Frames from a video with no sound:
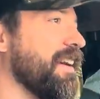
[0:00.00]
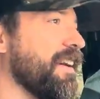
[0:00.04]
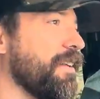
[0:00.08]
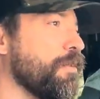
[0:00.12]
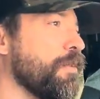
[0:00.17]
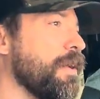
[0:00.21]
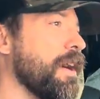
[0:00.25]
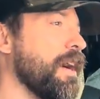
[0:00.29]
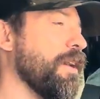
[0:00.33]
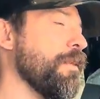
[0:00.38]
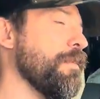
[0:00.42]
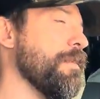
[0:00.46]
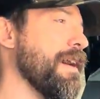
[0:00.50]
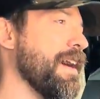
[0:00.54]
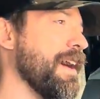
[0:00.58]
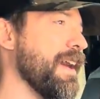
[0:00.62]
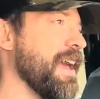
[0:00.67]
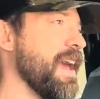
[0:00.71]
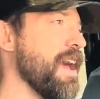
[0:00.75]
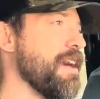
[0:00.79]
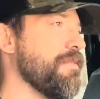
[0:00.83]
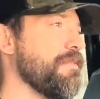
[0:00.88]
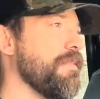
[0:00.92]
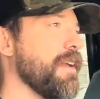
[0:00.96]
while my
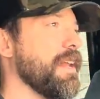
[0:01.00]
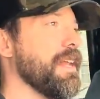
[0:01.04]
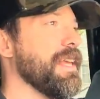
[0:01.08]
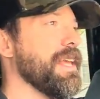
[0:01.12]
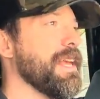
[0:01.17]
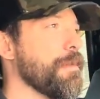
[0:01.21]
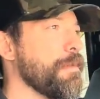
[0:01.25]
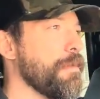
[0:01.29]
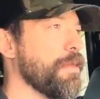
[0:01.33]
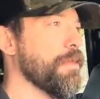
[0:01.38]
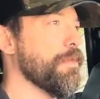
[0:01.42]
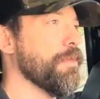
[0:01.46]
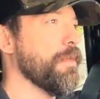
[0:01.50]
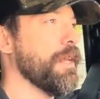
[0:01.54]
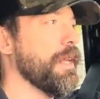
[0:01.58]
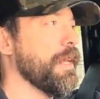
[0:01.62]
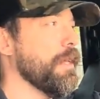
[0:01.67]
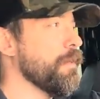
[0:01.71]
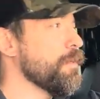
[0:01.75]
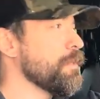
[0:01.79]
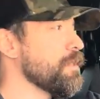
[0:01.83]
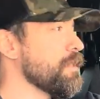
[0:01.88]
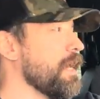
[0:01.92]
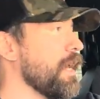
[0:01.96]
F80
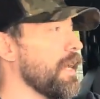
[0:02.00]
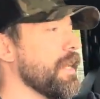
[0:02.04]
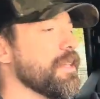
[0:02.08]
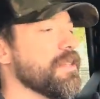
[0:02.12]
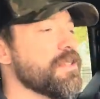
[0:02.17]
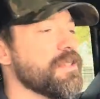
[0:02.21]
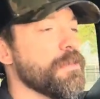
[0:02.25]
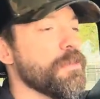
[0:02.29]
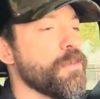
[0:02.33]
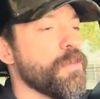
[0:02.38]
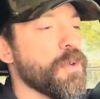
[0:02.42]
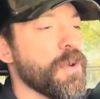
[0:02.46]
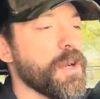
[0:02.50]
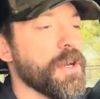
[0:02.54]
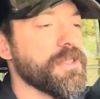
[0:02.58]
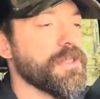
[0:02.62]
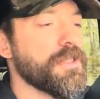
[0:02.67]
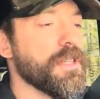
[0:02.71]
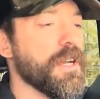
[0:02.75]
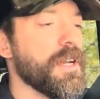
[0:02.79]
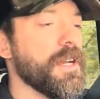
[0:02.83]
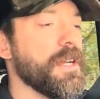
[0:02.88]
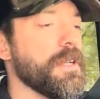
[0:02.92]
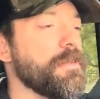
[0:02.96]
M3 was getting some work
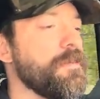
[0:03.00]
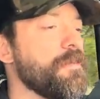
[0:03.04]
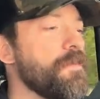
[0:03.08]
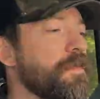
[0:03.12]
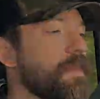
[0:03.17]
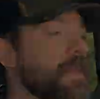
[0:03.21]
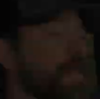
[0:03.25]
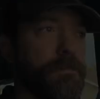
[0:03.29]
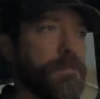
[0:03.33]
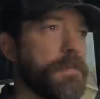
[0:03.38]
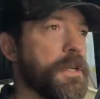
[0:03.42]
done.